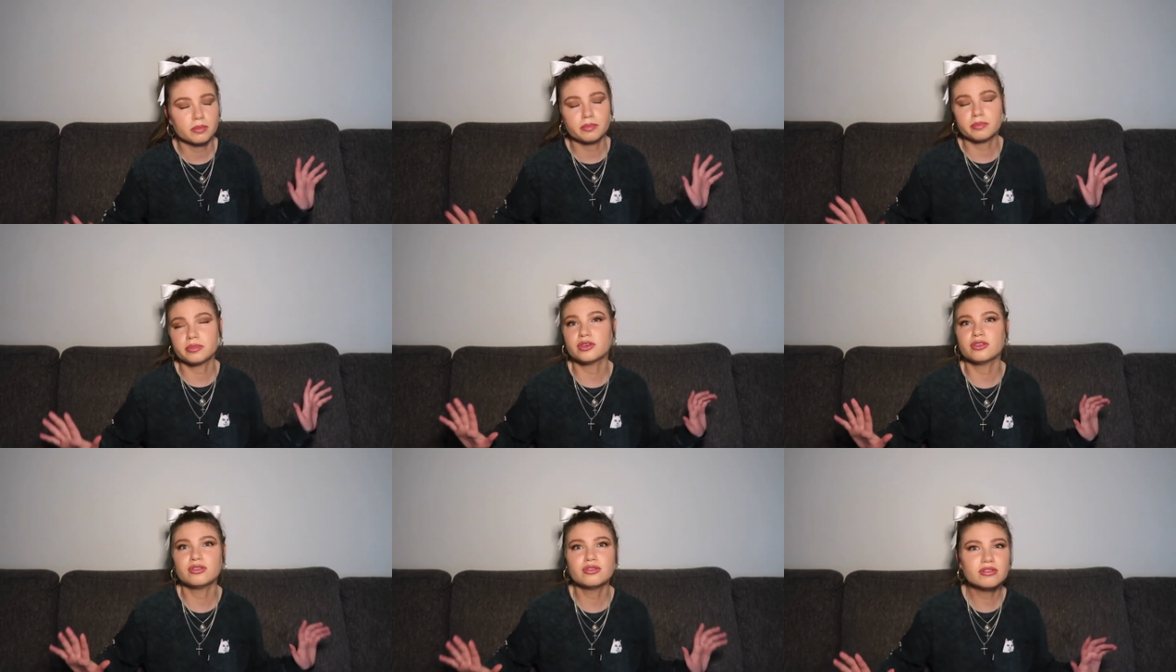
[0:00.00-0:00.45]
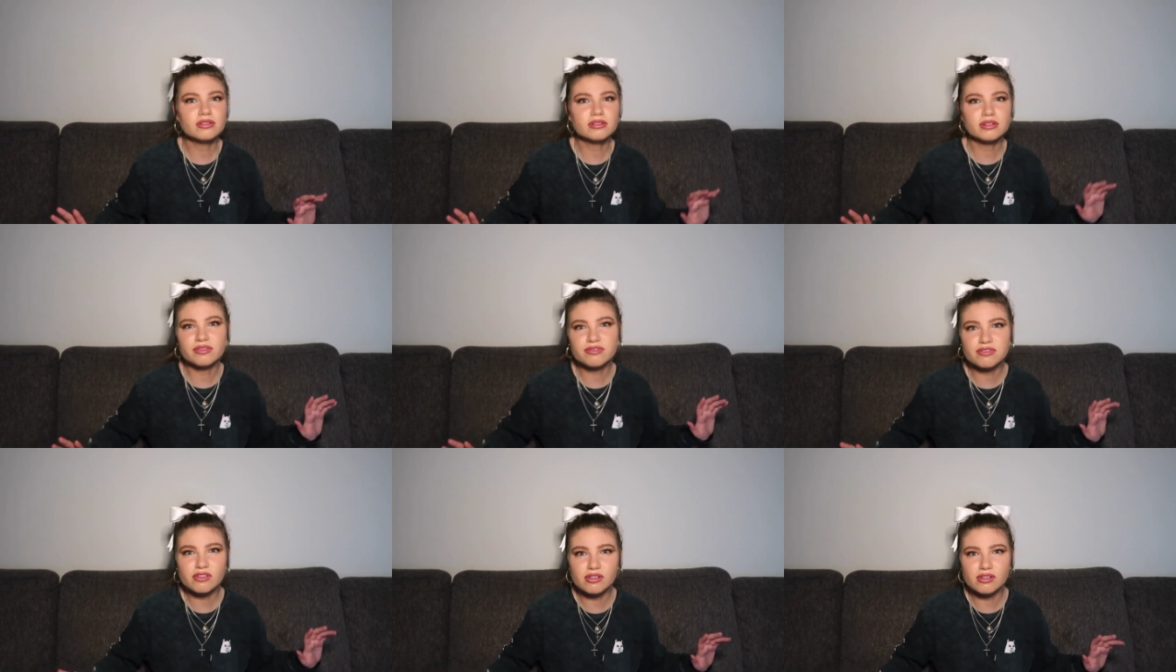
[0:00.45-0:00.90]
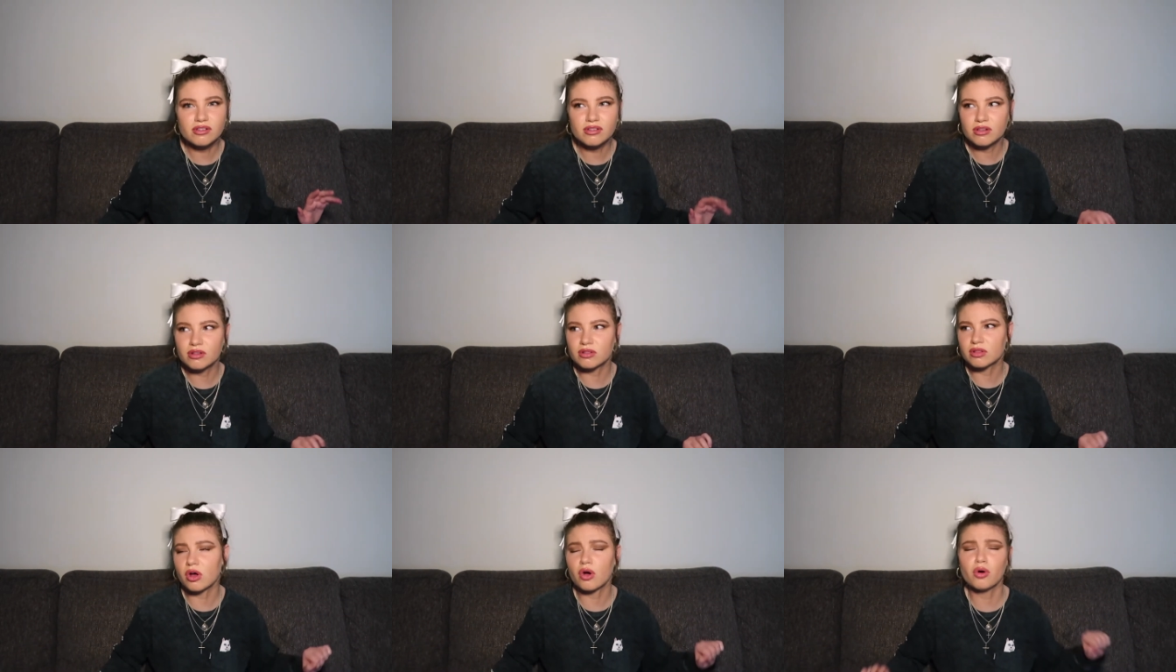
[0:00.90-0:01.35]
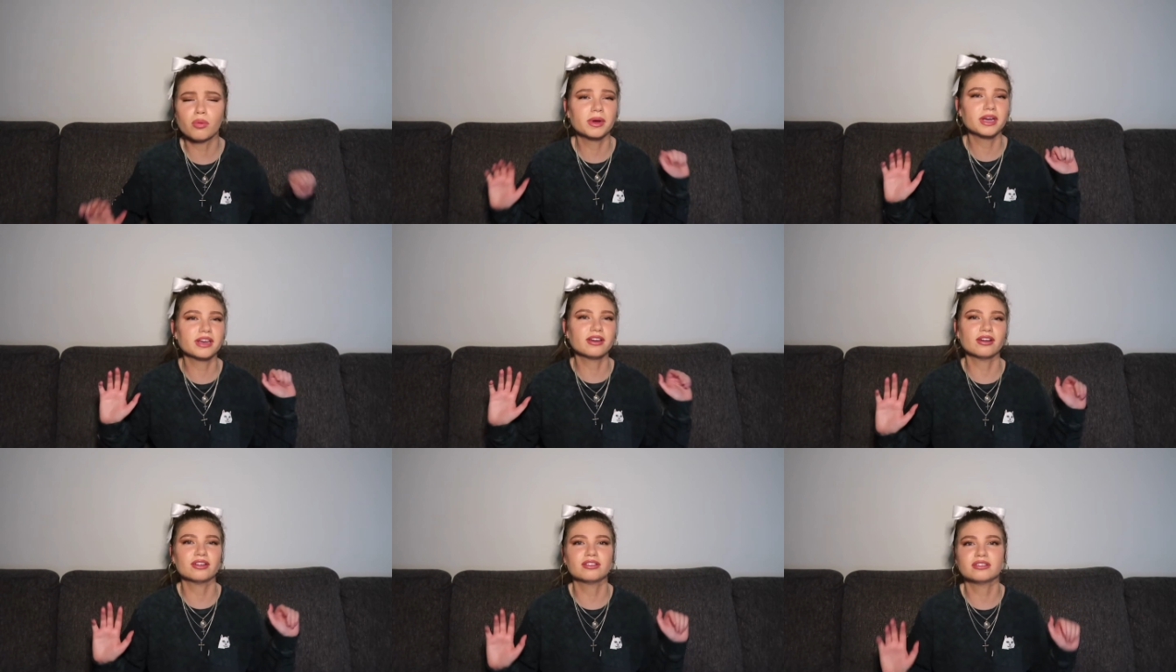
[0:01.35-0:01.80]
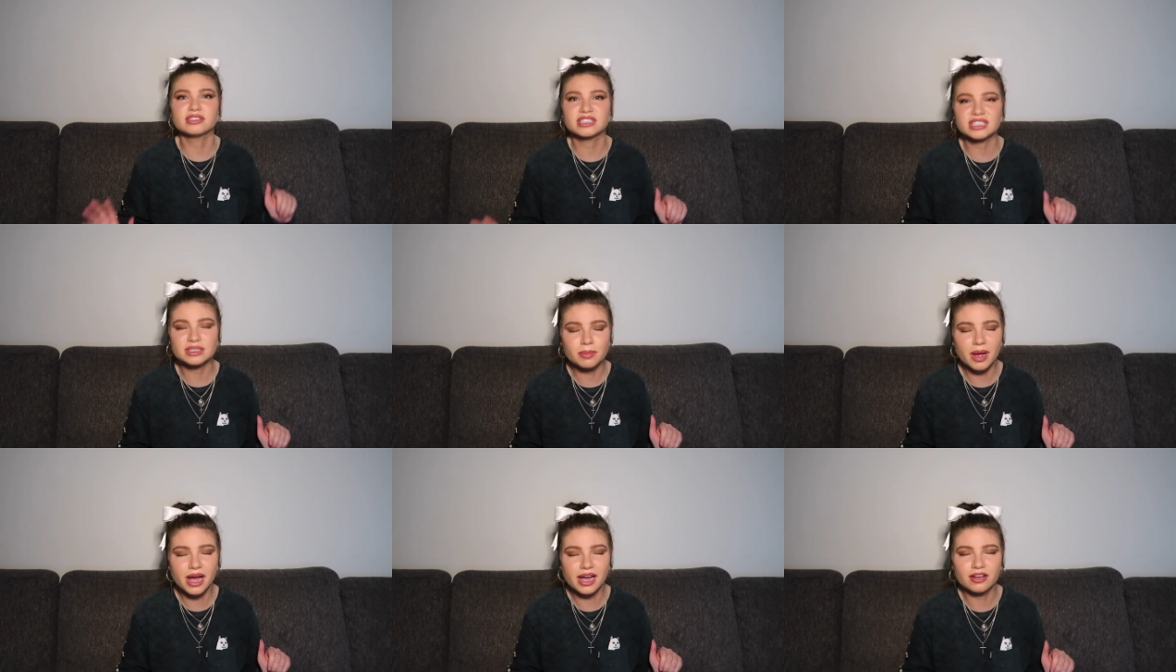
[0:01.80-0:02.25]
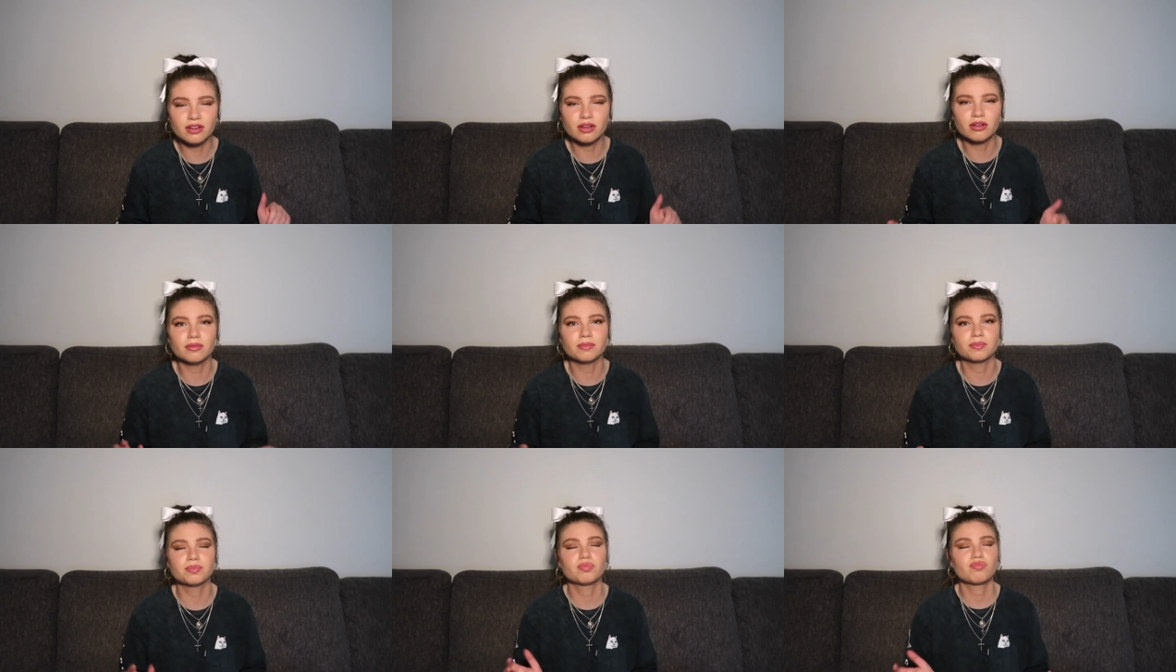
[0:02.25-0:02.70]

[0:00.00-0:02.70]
beautiful, oh my God, your smile.